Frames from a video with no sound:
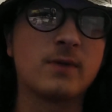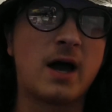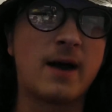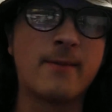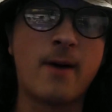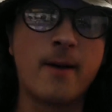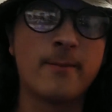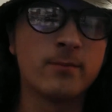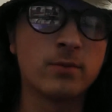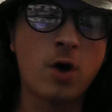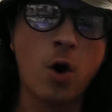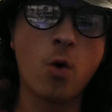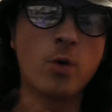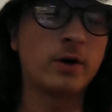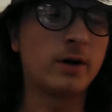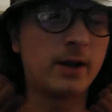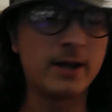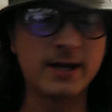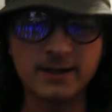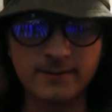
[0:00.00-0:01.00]
I'm
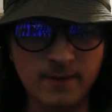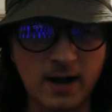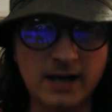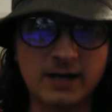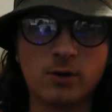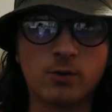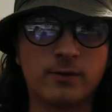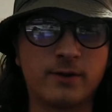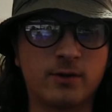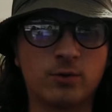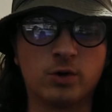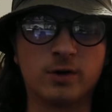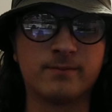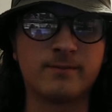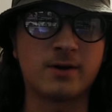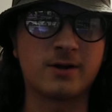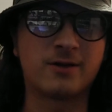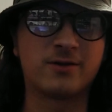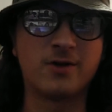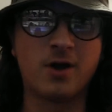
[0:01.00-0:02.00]
going I don't
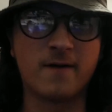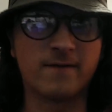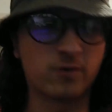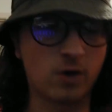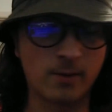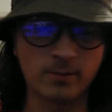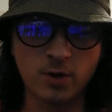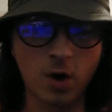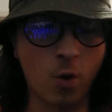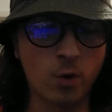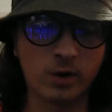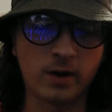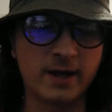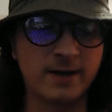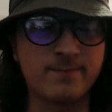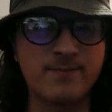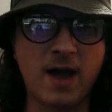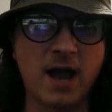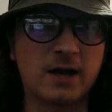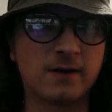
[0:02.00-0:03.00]
script my stuff, so I'm
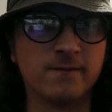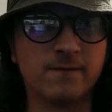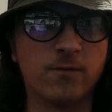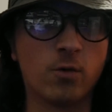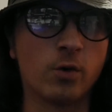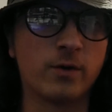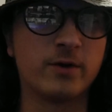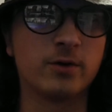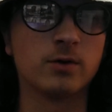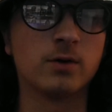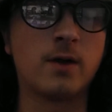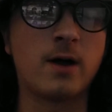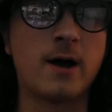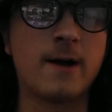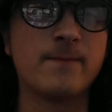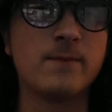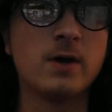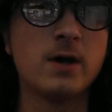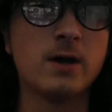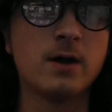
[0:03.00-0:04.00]
going back and forth here a
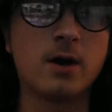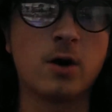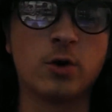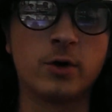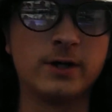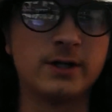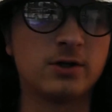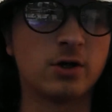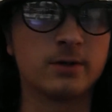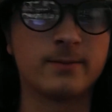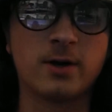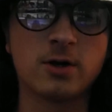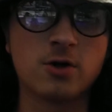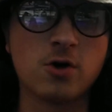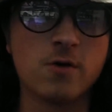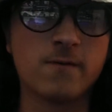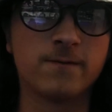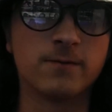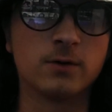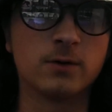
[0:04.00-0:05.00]
lot. I already talked about
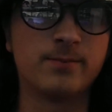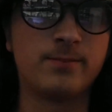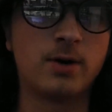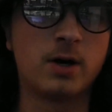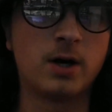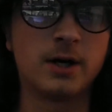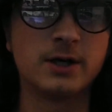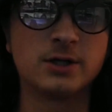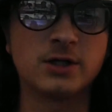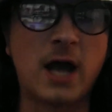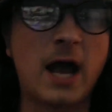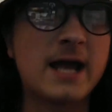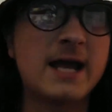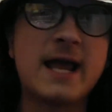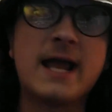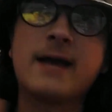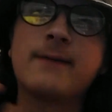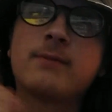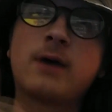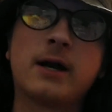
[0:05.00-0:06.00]
Go for a Punch. I
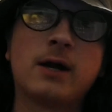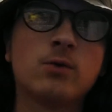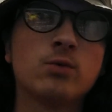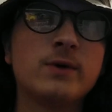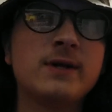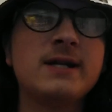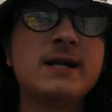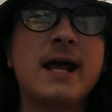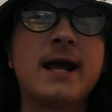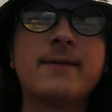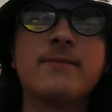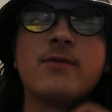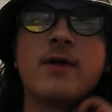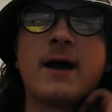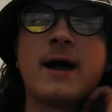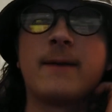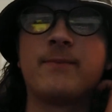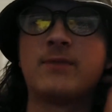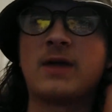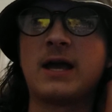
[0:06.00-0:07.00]
am going to rename
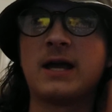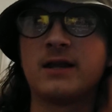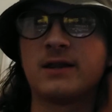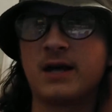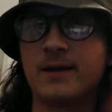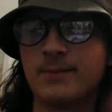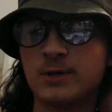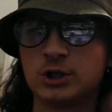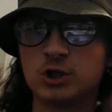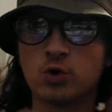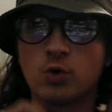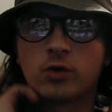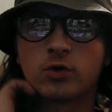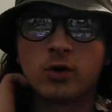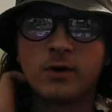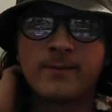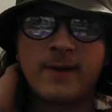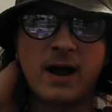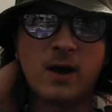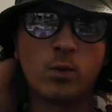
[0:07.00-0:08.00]
that. That is going to be a short
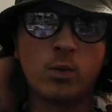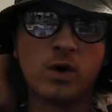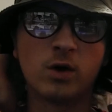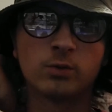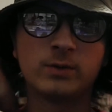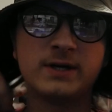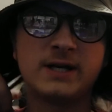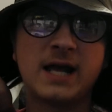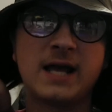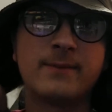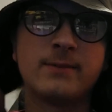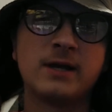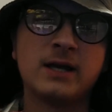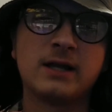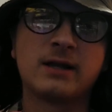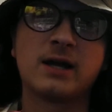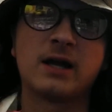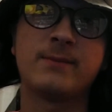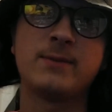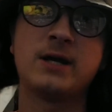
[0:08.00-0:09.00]
story, but I will rename it.
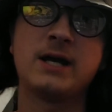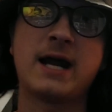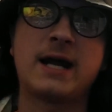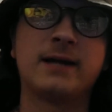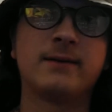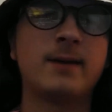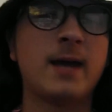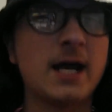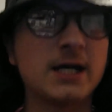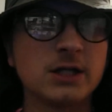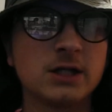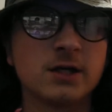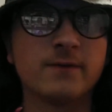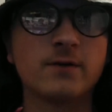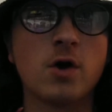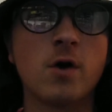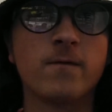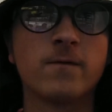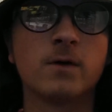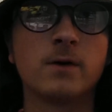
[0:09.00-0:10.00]
It's going to be an adaptation
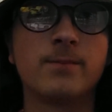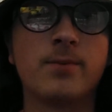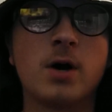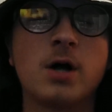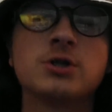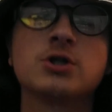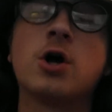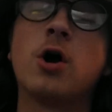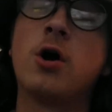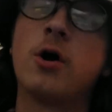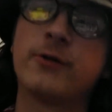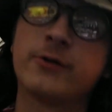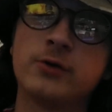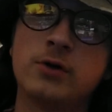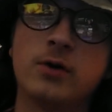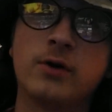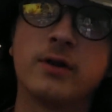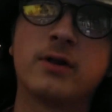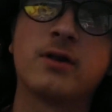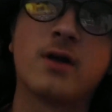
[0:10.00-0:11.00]
of Go for a Punch, also
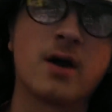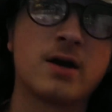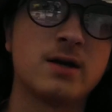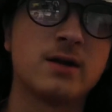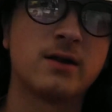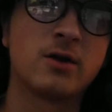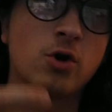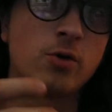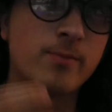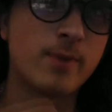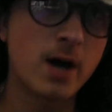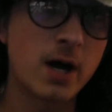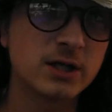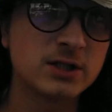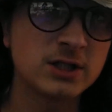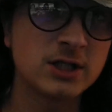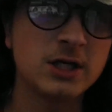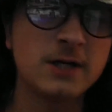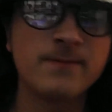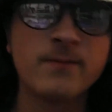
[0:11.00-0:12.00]
known as Saki
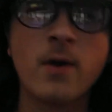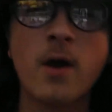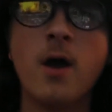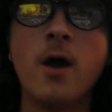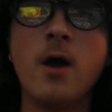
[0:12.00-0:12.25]
Sanobashi.